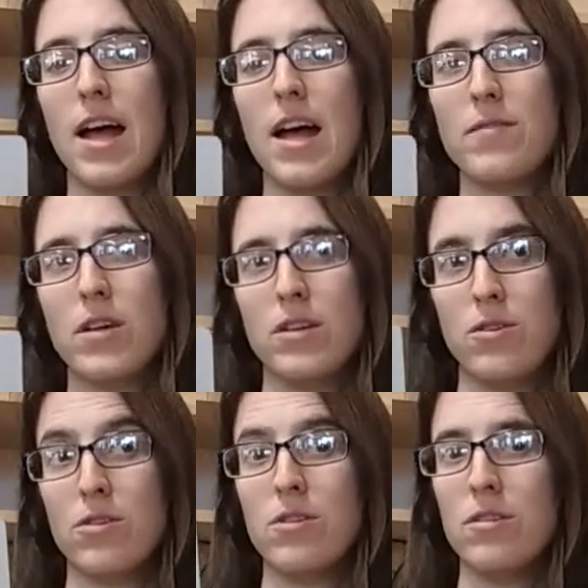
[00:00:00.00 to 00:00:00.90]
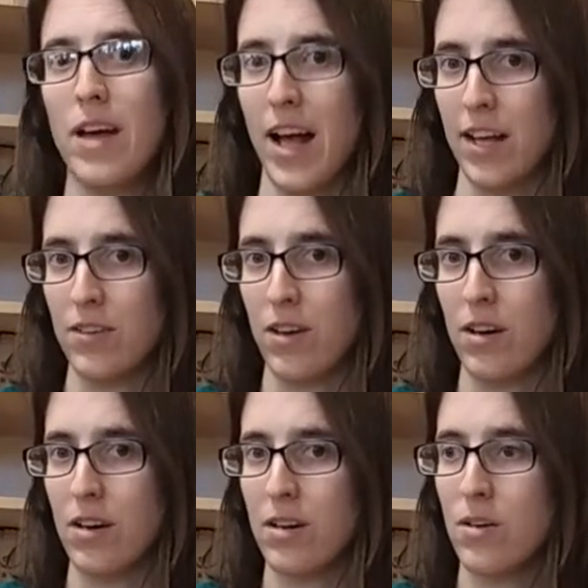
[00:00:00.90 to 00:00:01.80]
And then you'll ask
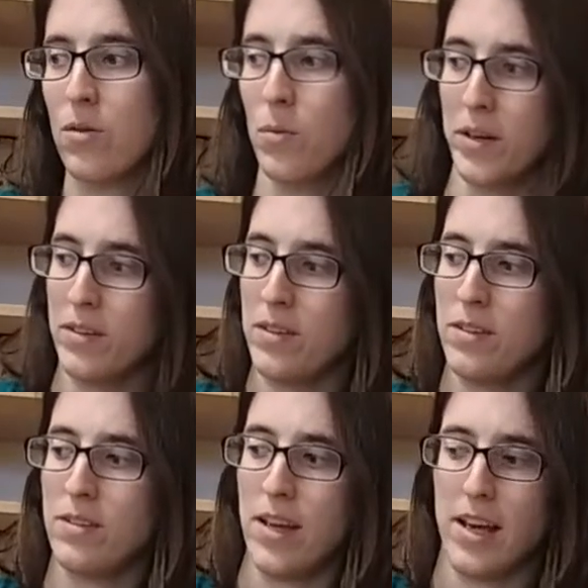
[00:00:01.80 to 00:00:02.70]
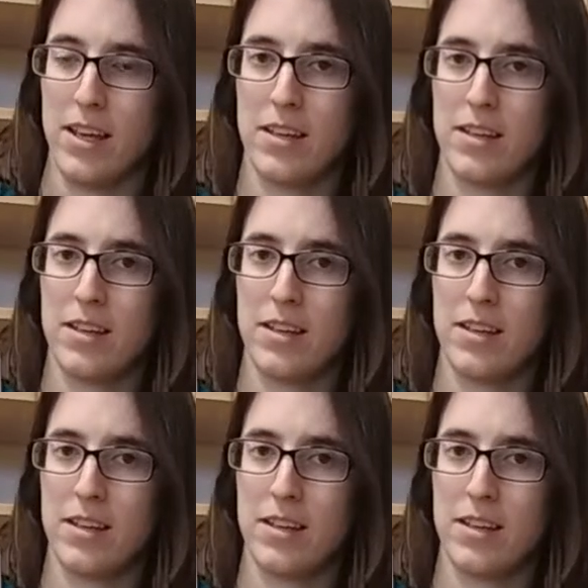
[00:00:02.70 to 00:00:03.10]
her, what does this say?